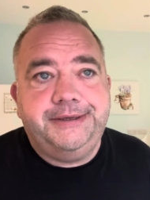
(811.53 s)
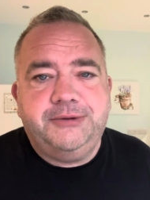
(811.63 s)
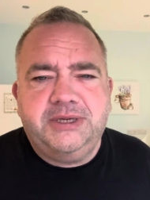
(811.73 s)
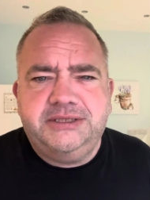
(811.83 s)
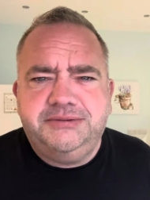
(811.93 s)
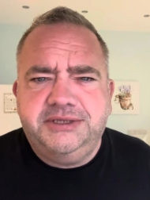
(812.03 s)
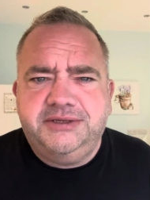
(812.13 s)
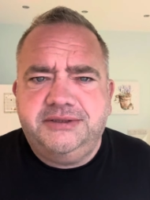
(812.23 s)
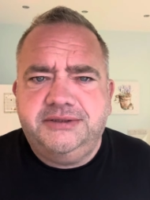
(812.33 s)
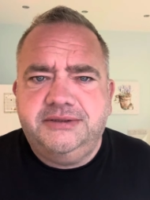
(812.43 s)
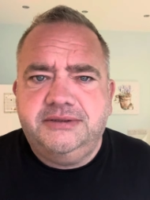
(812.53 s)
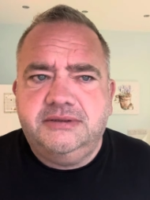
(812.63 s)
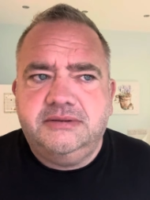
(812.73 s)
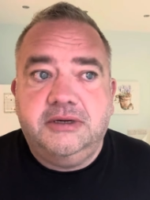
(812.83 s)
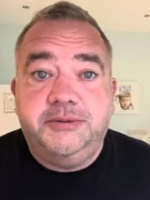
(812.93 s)
What else we got?
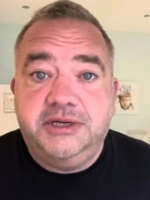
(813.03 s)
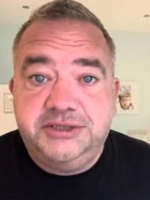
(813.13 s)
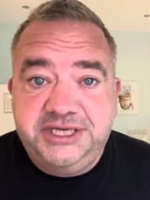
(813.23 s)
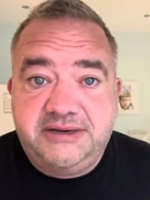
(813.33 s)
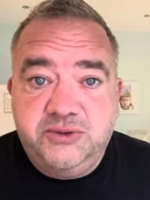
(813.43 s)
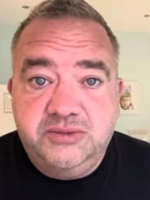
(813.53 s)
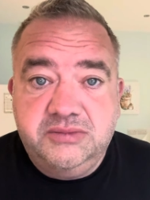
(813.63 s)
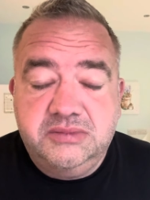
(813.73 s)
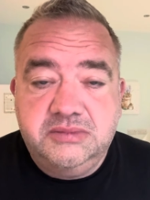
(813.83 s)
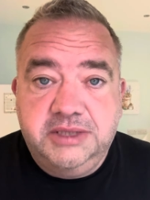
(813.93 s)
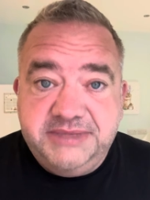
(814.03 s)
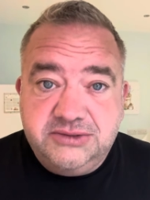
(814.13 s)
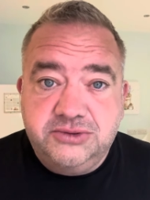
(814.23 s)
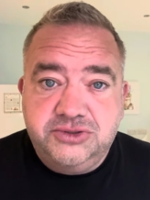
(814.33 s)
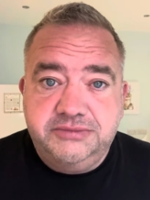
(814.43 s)
Well, we got a chat room and my
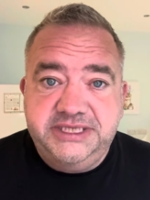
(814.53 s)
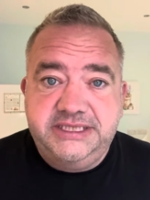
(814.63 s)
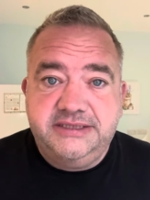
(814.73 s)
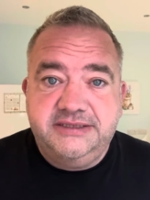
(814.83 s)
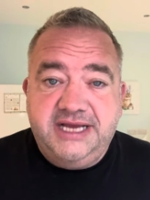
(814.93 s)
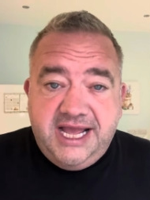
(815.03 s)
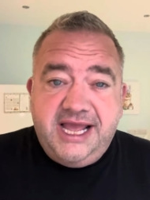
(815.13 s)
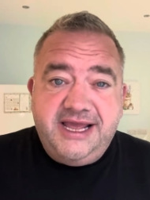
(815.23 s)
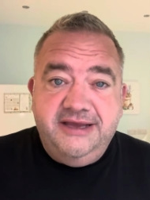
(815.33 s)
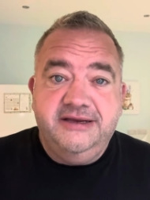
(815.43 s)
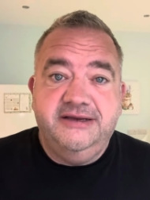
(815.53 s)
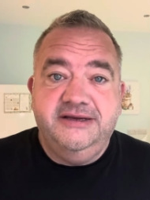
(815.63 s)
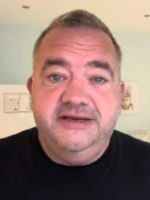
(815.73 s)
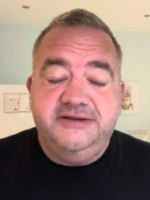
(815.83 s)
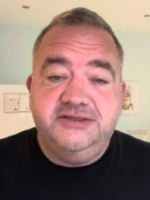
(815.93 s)
social media. Hey,
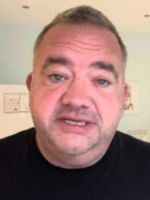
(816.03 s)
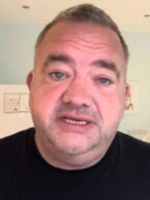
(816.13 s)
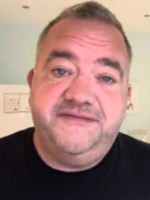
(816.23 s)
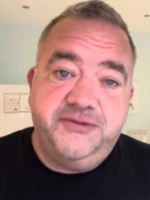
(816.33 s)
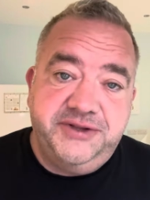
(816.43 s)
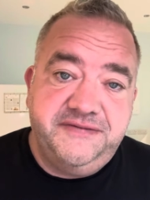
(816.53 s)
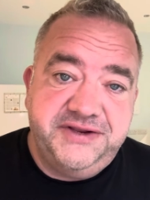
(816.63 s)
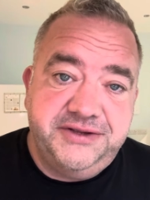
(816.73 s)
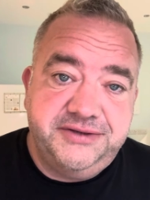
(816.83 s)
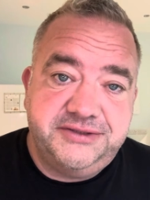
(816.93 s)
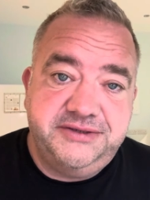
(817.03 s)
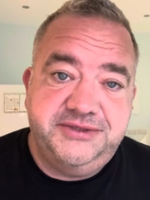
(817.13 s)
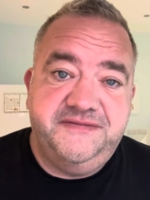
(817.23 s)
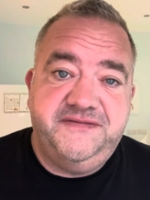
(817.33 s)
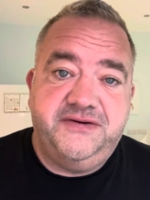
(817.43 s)
just think, if you read the video
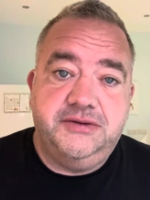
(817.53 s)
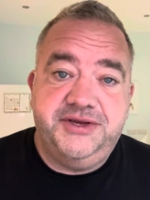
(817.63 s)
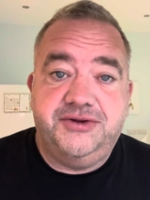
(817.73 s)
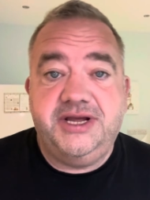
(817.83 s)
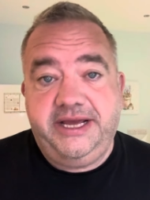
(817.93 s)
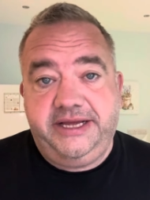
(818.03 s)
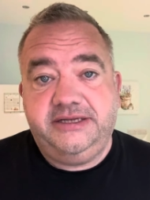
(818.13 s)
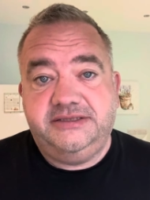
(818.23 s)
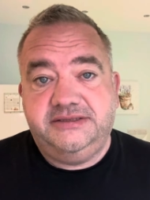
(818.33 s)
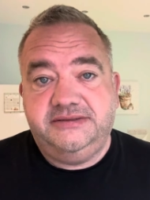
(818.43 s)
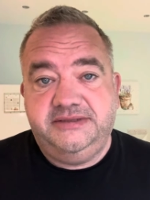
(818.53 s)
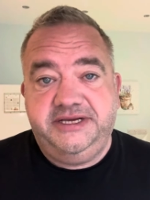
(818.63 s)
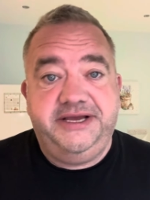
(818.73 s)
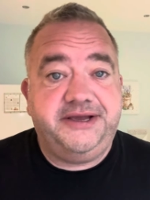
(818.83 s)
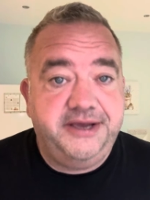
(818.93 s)
description and follow me on X,
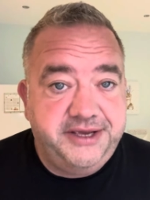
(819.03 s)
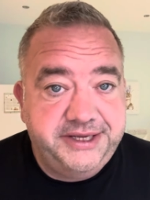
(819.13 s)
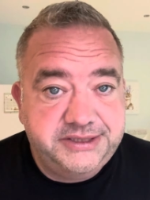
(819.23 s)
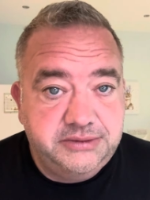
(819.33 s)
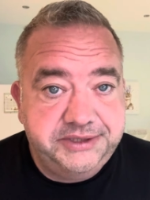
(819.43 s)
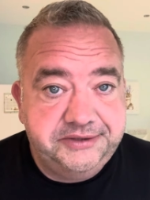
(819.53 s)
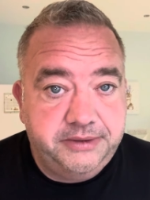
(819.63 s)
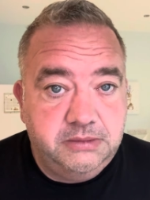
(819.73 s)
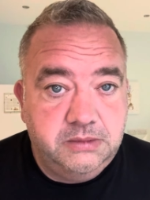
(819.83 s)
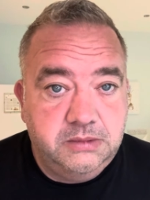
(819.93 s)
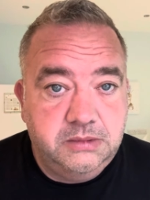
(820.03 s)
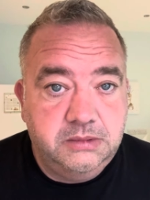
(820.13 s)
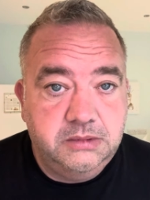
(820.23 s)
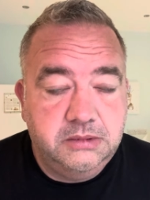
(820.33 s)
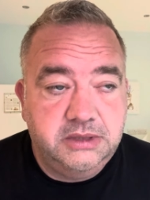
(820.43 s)
aka Twitter,
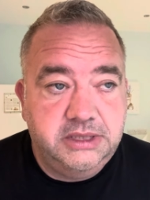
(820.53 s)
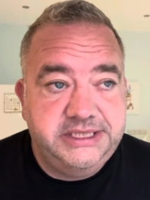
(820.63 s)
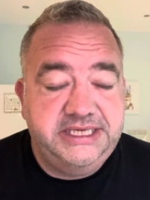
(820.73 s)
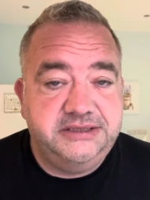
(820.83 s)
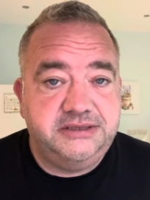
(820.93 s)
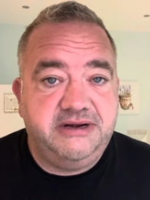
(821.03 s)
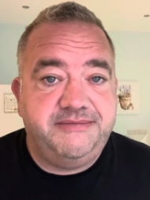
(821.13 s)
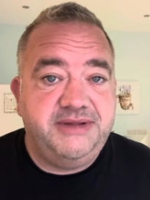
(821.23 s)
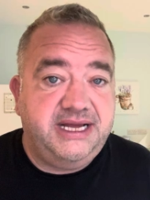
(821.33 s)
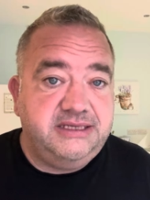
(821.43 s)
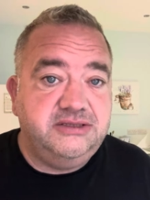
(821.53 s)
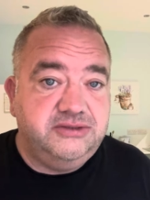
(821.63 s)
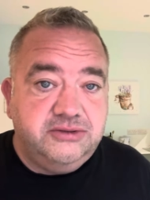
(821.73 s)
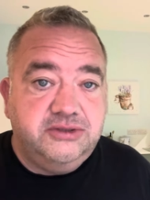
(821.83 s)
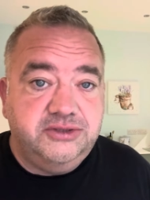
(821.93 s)
and Instagram at
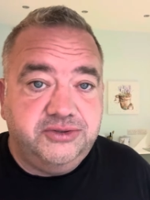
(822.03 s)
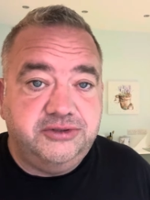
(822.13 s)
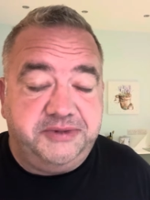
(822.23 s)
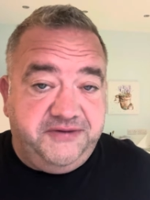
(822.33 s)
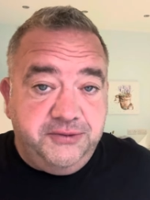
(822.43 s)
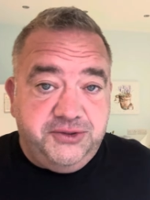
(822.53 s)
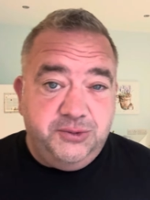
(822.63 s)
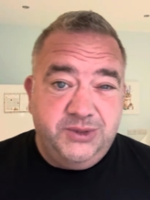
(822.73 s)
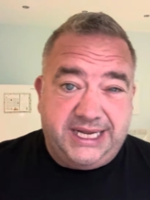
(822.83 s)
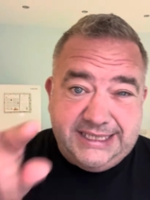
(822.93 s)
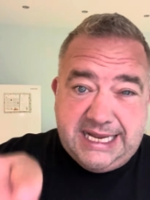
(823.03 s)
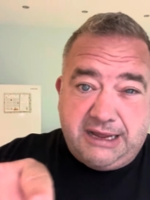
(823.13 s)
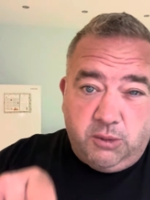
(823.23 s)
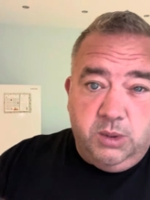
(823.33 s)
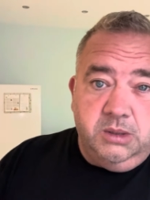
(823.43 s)
Duncan Oldham, if you do that
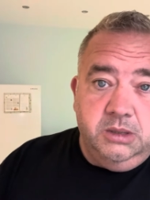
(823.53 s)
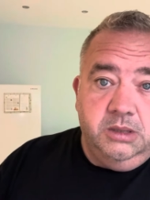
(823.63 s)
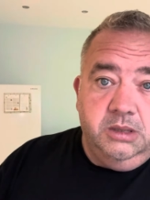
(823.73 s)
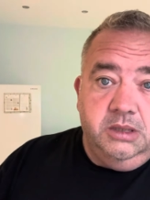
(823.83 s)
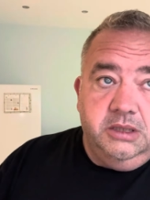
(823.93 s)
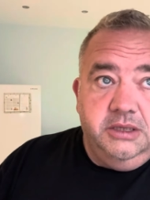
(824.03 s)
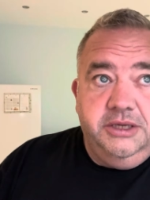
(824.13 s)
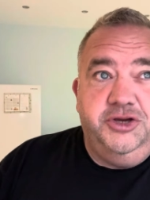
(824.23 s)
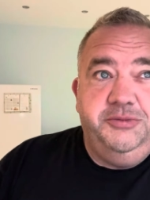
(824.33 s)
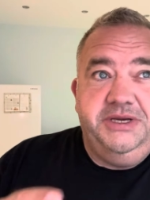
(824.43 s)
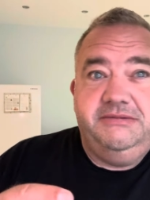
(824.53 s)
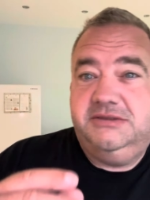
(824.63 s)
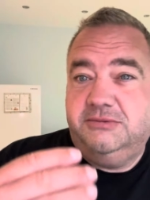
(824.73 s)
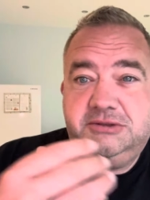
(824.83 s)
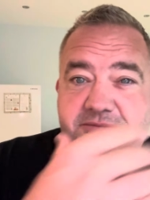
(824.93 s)
now, you'll be able
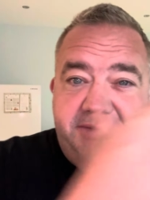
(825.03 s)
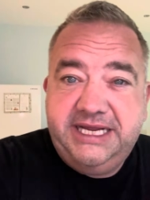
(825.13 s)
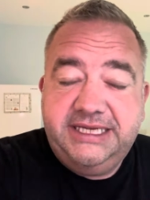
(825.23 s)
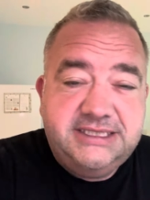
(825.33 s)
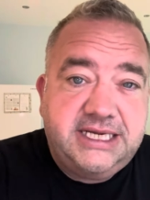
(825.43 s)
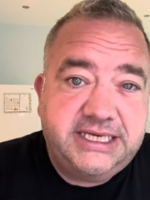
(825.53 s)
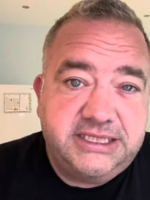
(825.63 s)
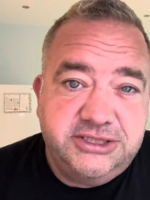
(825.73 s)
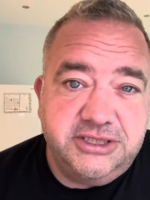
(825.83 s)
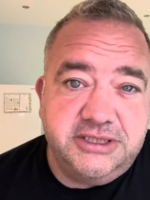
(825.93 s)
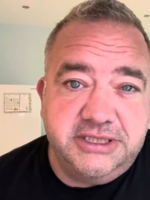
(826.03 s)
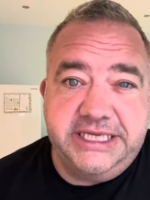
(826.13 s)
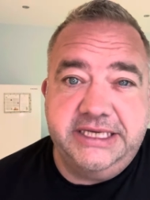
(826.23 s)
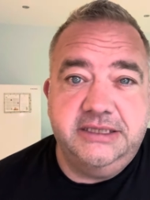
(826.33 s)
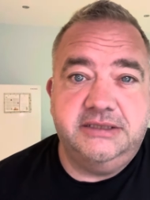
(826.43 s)
to watch my exciting
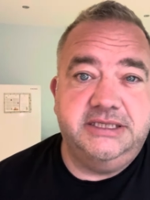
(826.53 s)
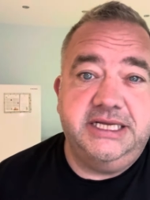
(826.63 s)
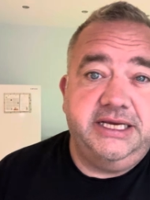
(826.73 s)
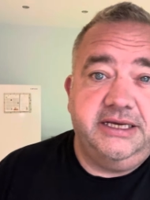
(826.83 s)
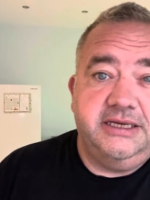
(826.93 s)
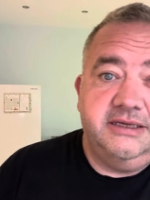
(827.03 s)
journey today.